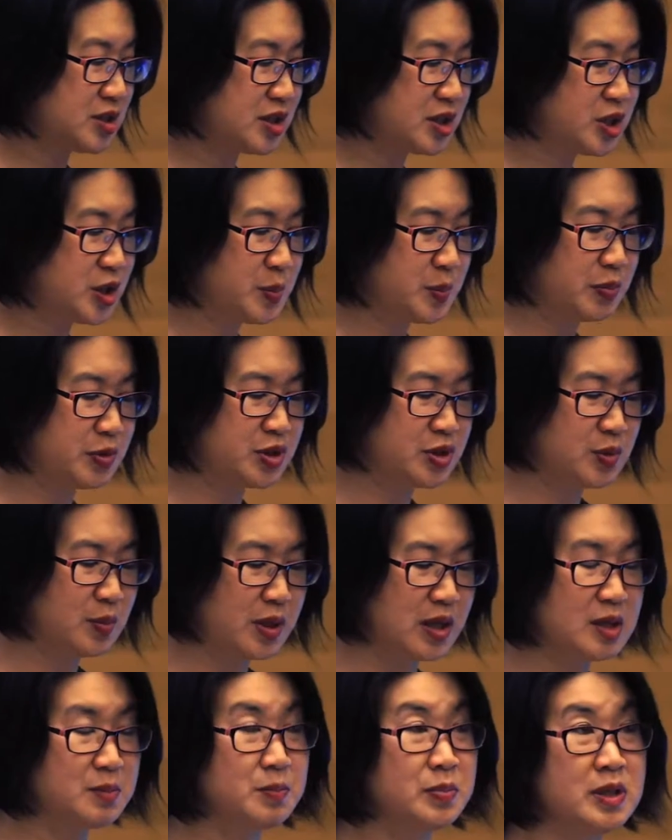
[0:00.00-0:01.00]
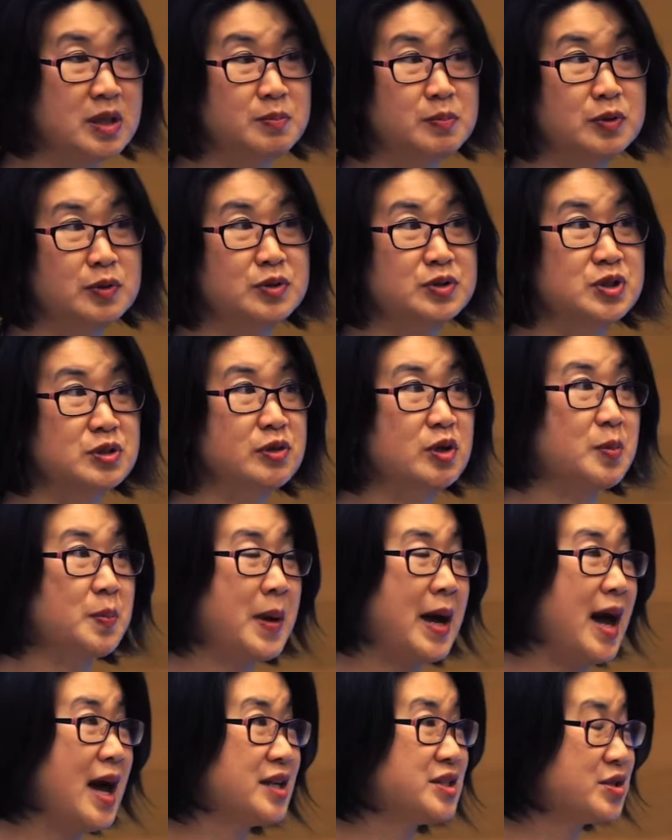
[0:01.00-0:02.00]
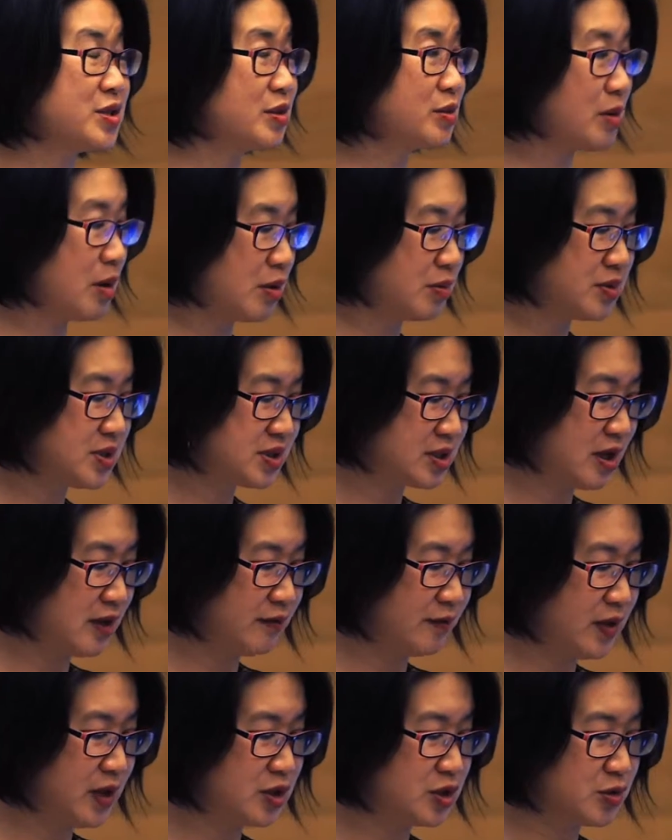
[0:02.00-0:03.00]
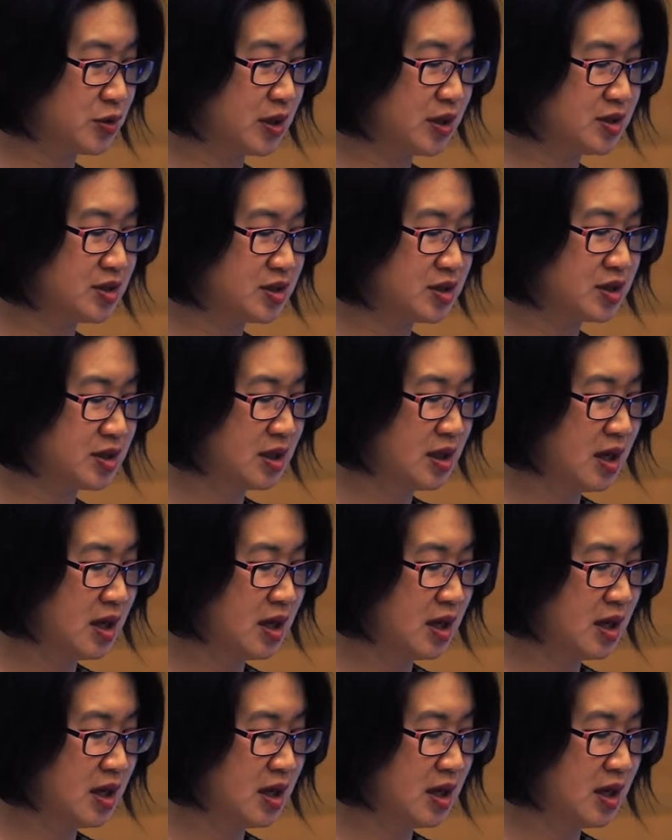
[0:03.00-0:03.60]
is to persuade people to look past their own self-interest,